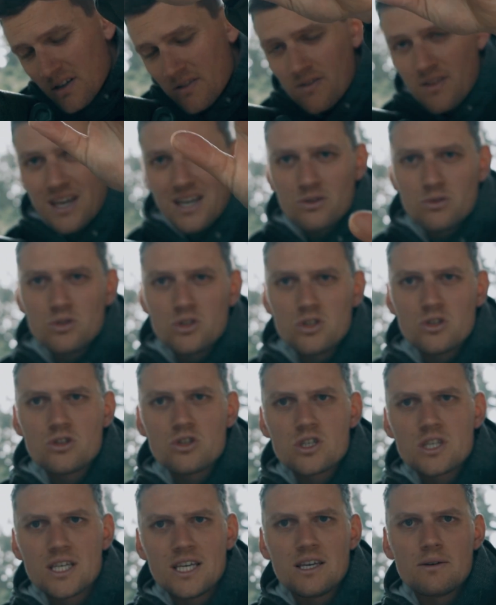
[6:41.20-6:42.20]
That will
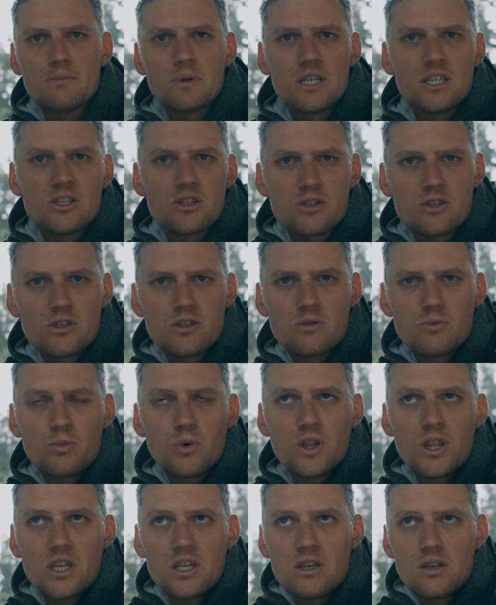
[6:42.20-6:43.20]
usually get me
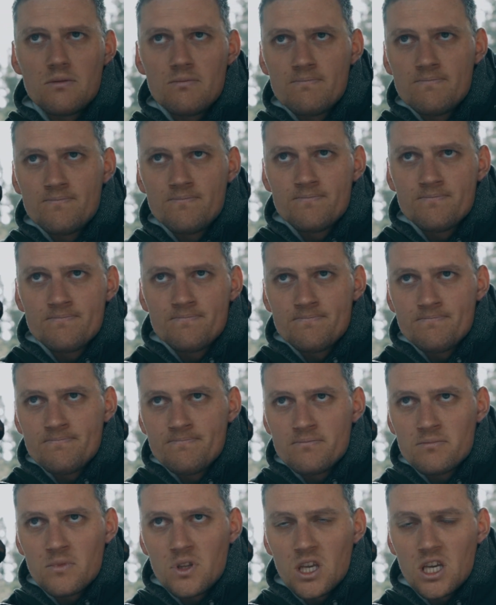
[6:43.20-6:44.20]
within
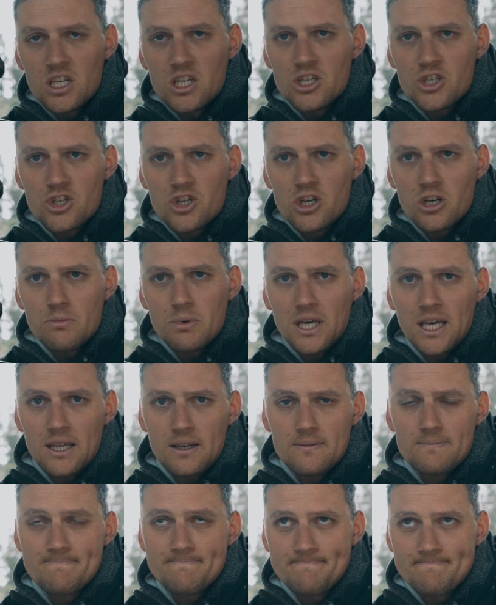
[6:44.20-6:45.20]
an inch and a bit
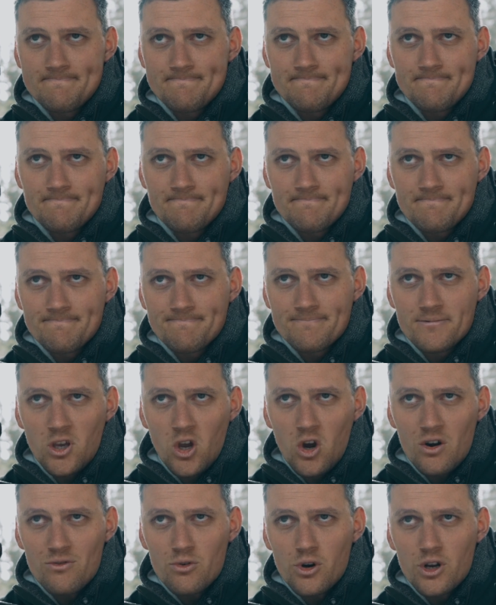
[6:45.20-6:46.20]

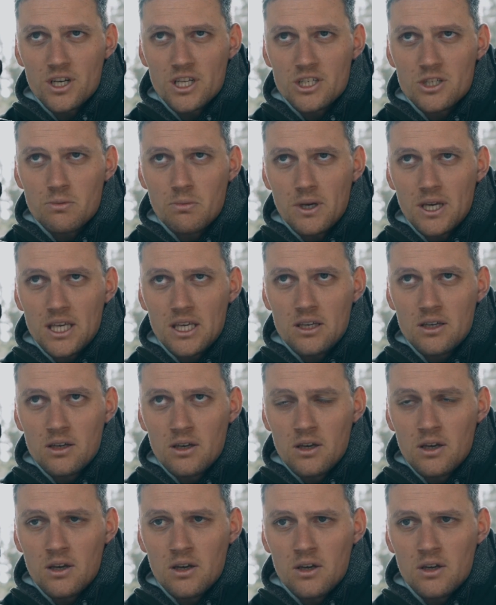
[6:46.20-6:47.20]
of where I need to be.
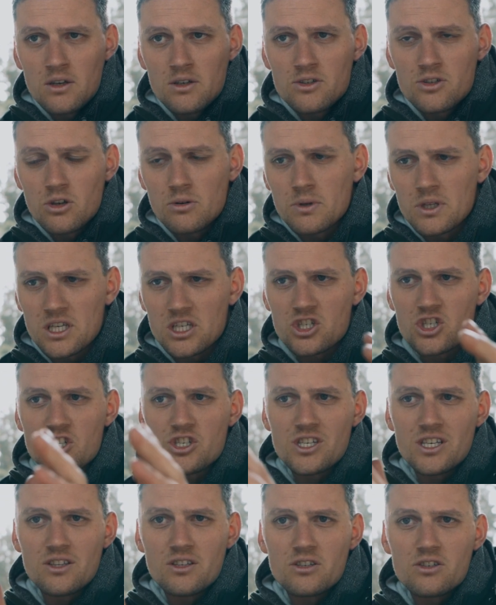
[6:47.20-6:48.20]
So I'm going to actually
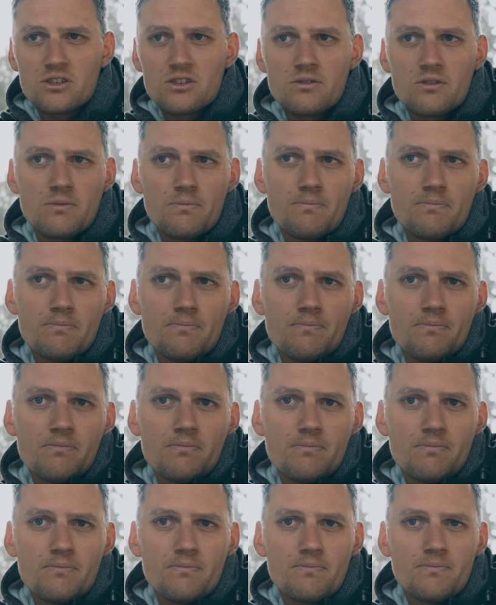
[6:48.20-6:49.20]
set this
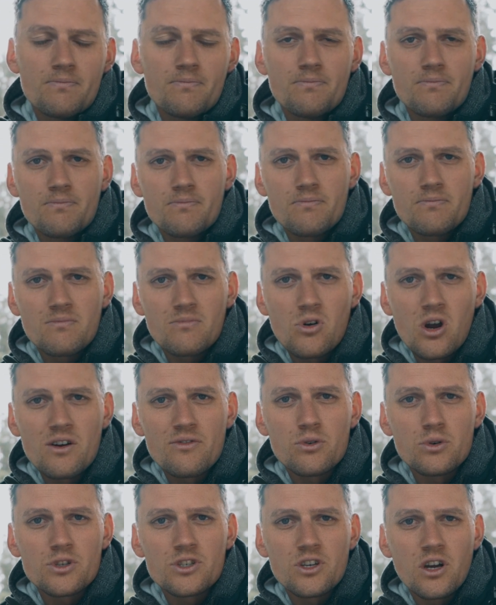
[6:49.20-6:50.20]

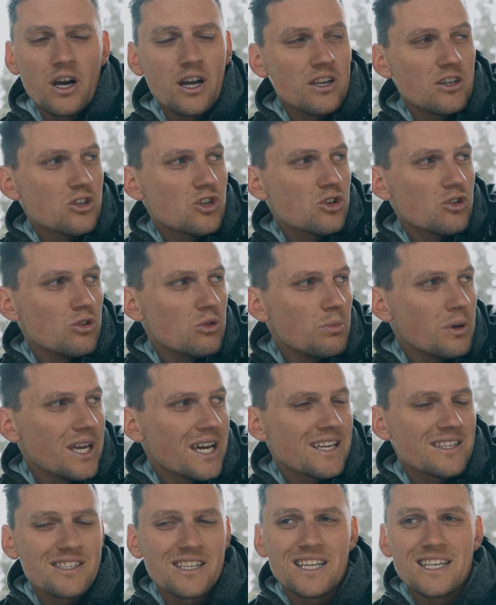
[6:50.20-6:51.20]
rifle aside and shoot the
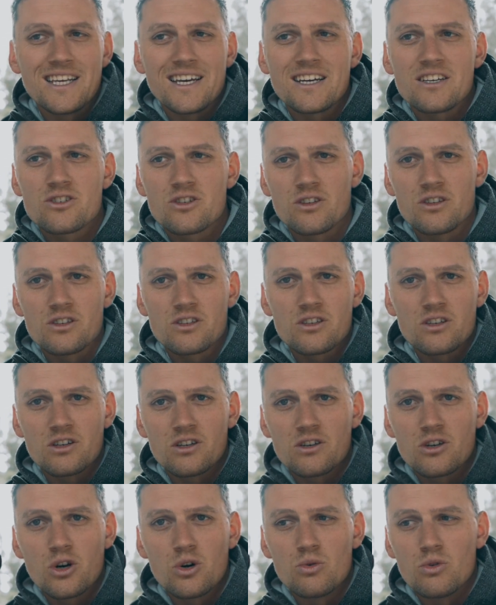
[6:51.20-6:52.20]
PRC now, so this can
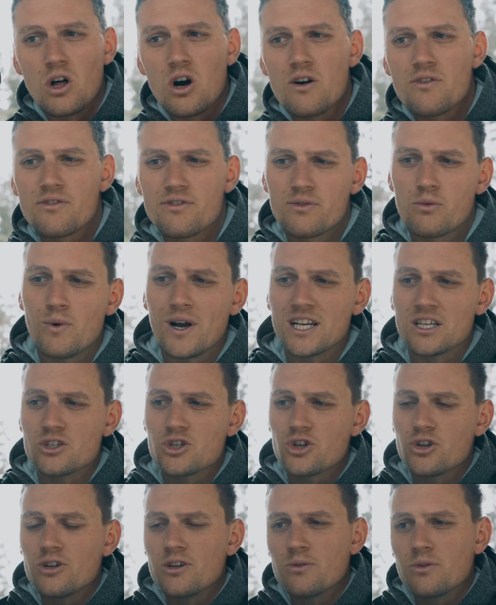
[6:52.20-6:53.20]
cool off well and
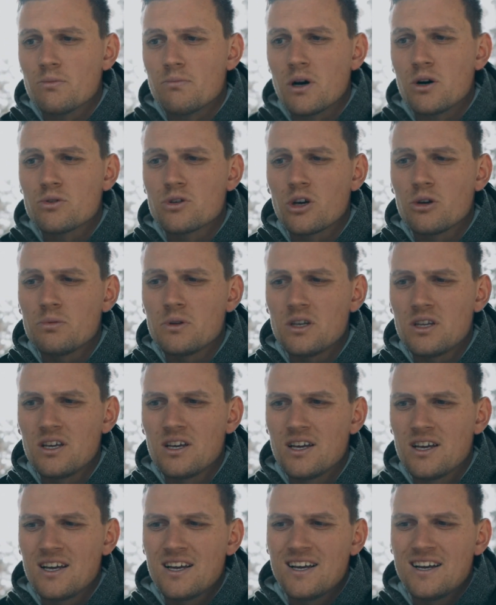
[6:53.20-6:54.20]
truly with the bolt open.
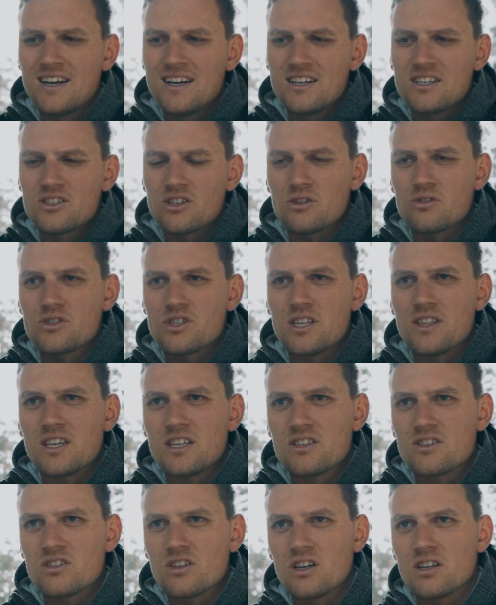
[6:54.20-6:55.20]
So I'll set that
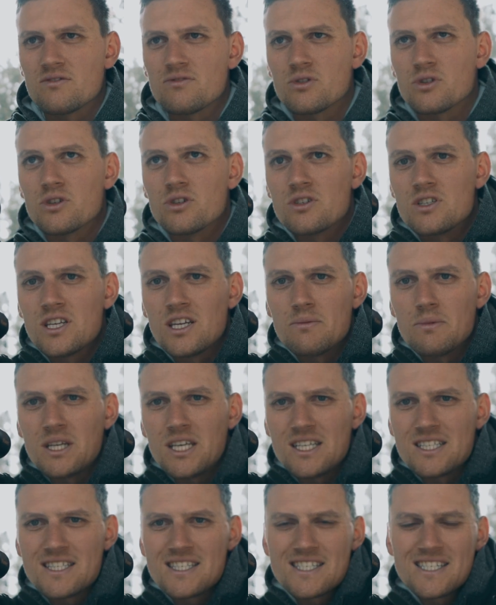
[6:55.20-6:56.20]
aside for a good 10
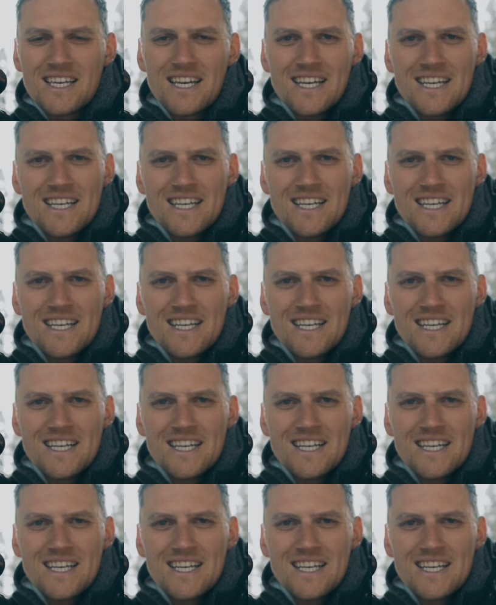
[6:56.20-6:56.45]
minutes.